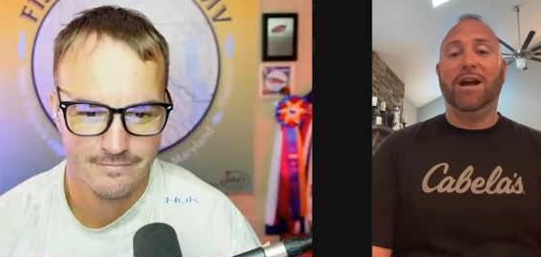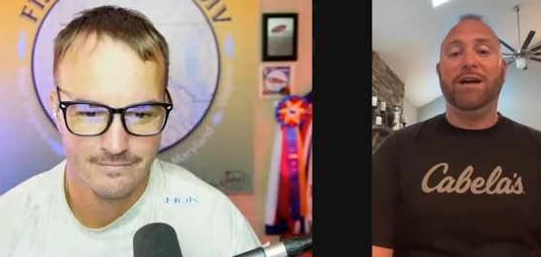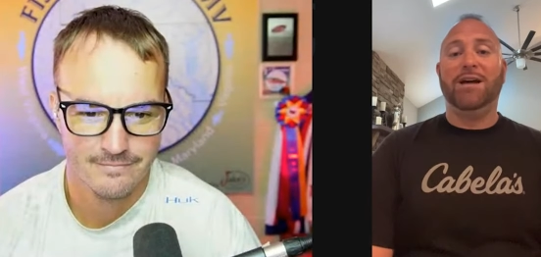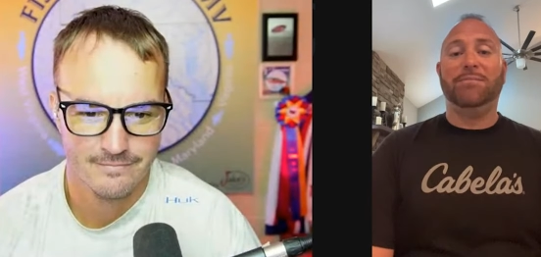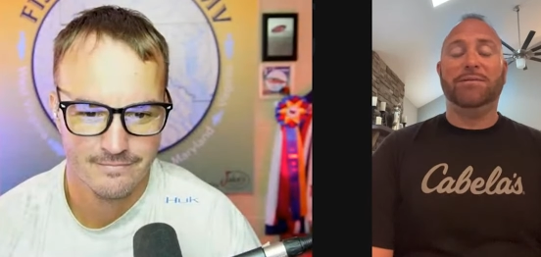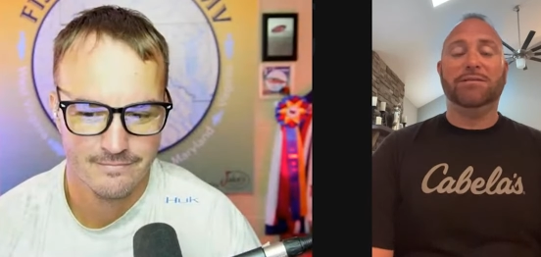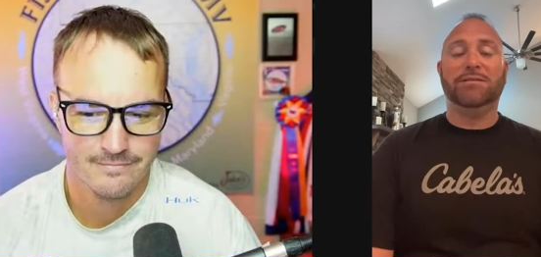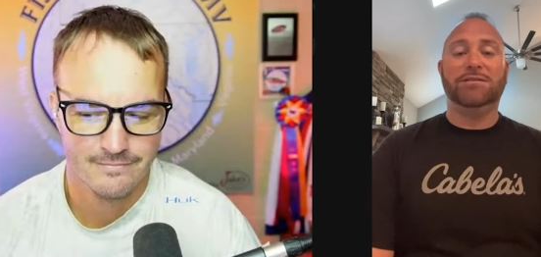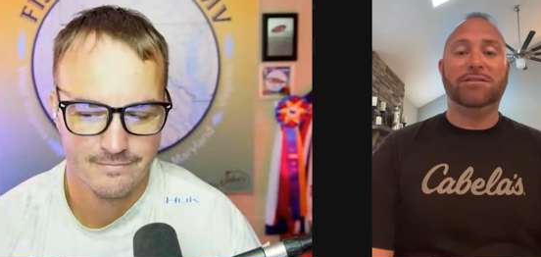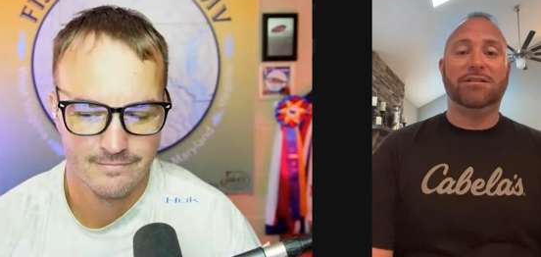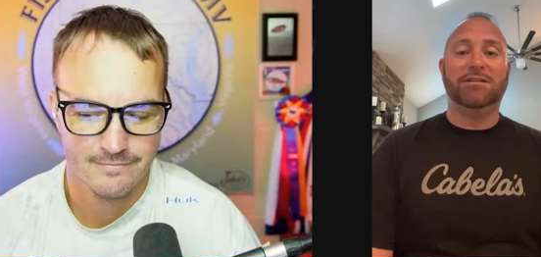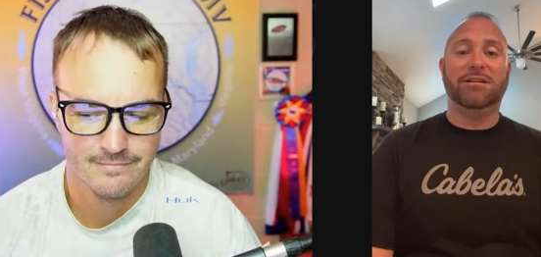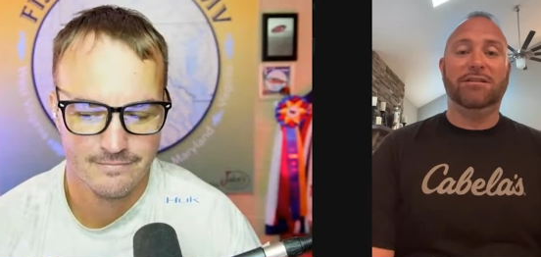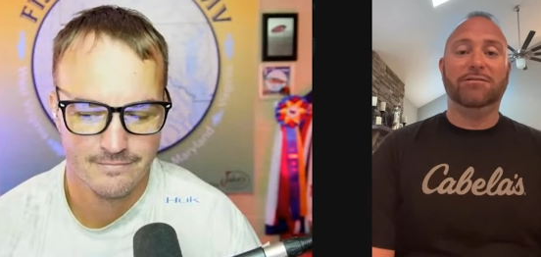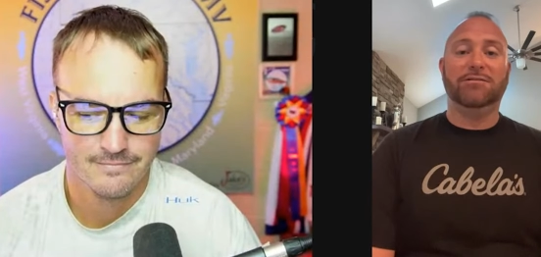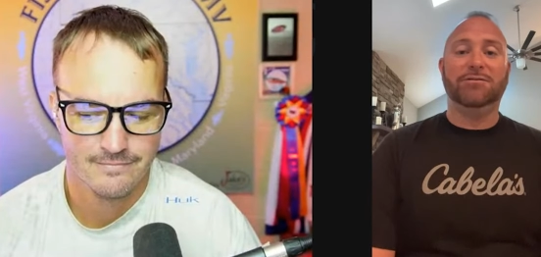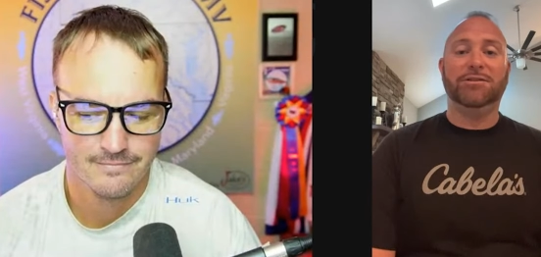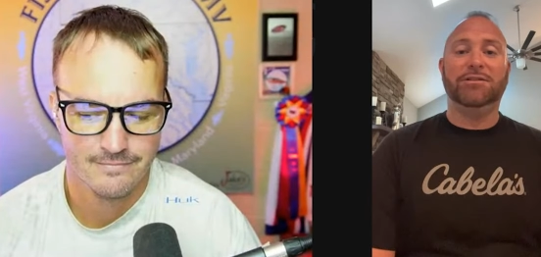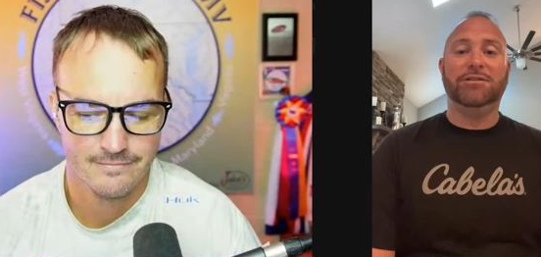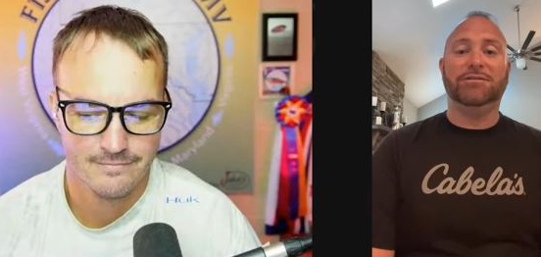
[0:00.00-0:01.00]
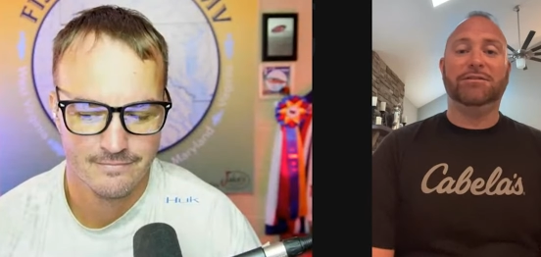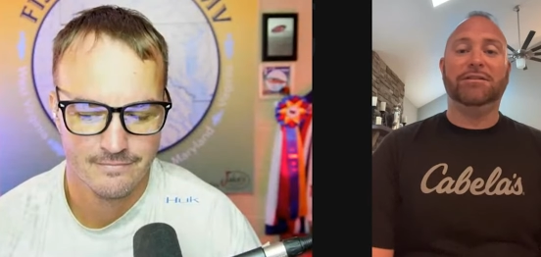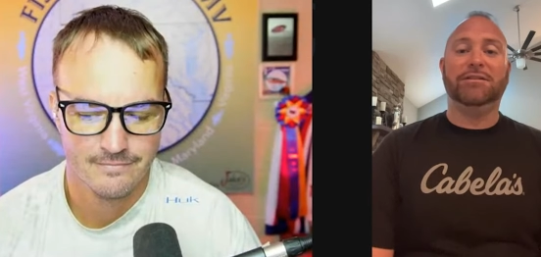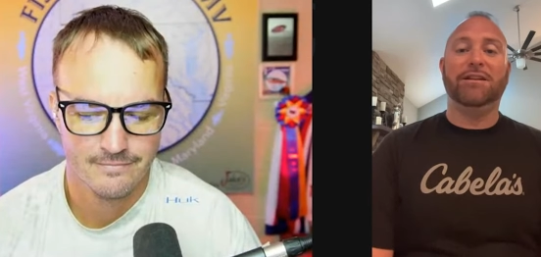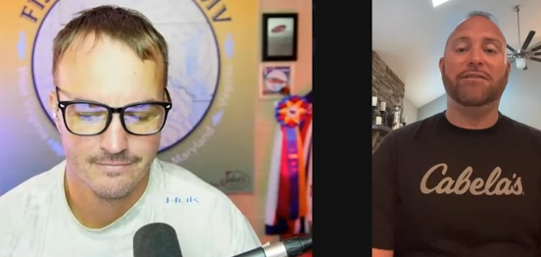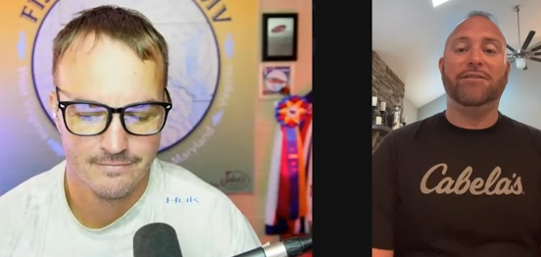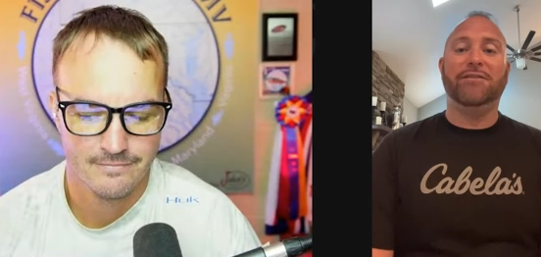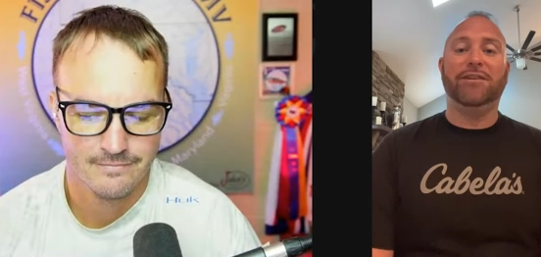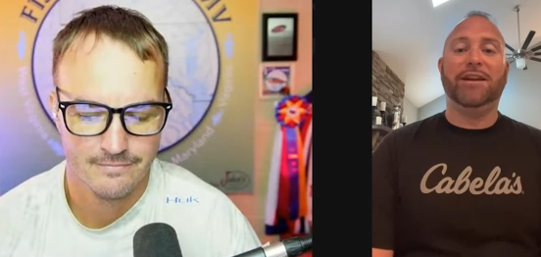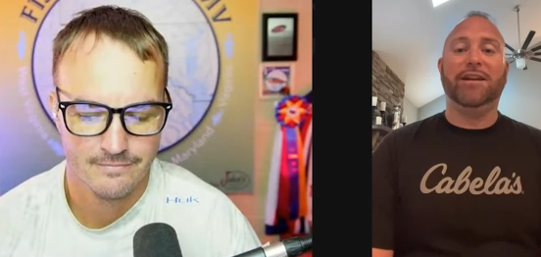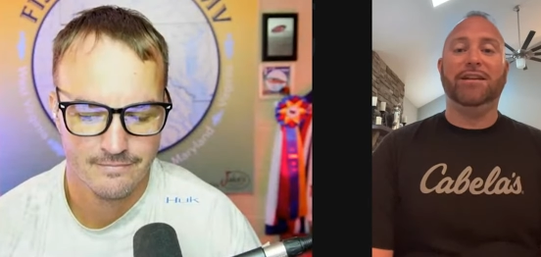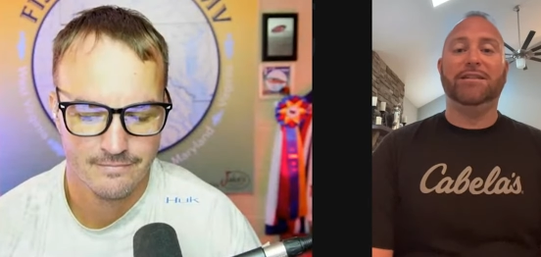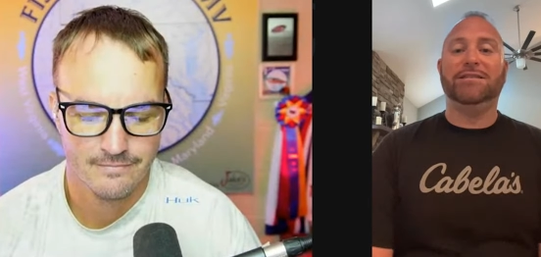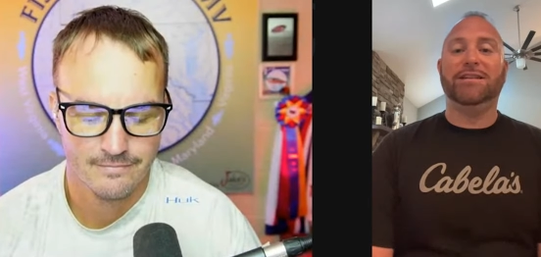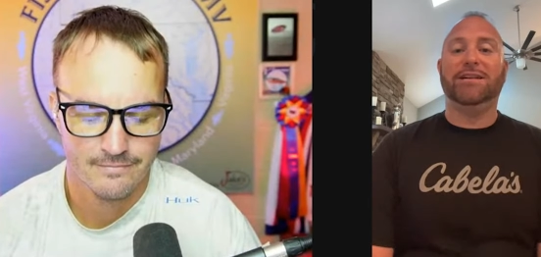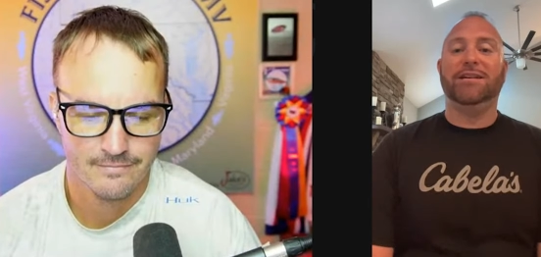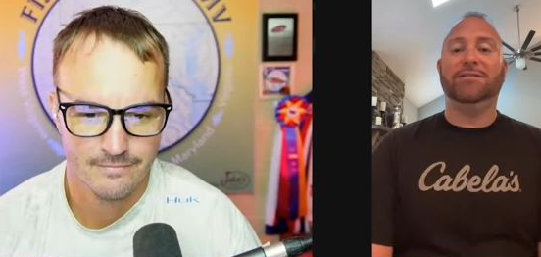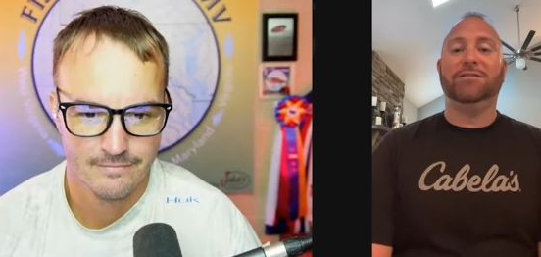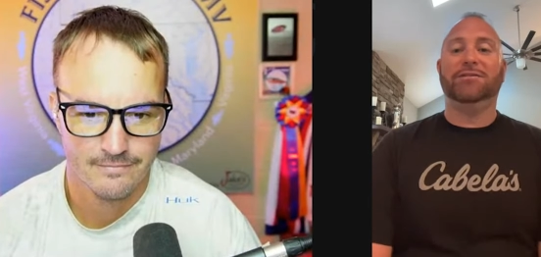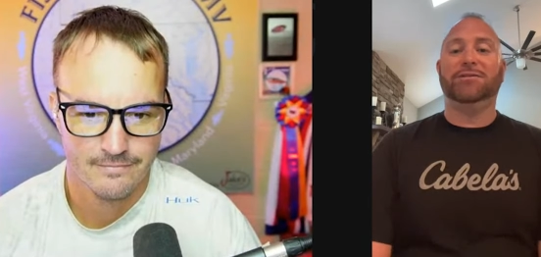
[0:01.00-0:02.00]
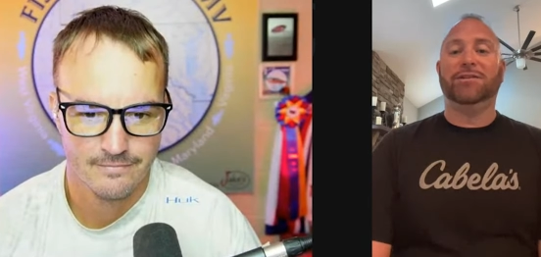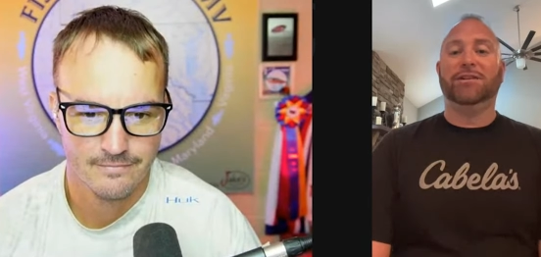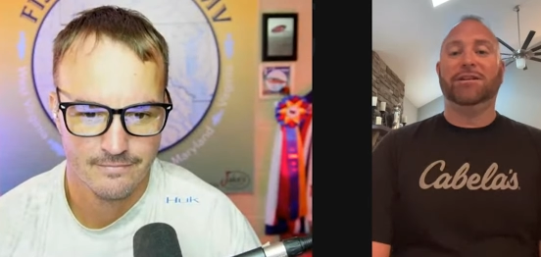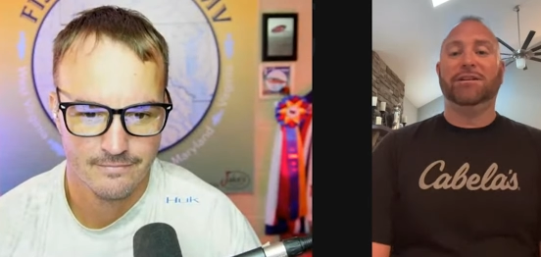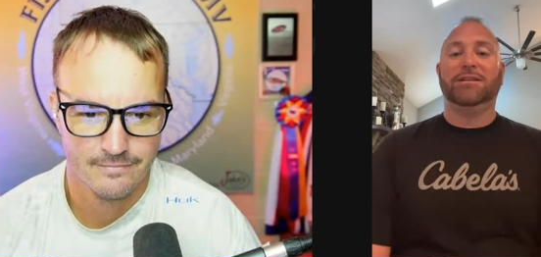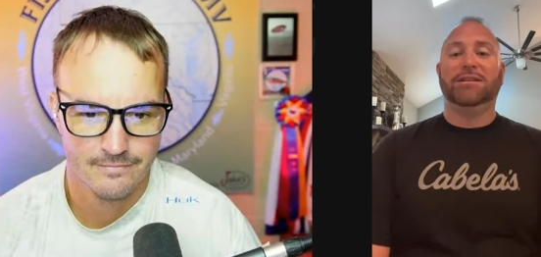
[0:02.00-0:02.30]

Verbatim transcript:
Speaker 1: happens. You know, you, you never can tell.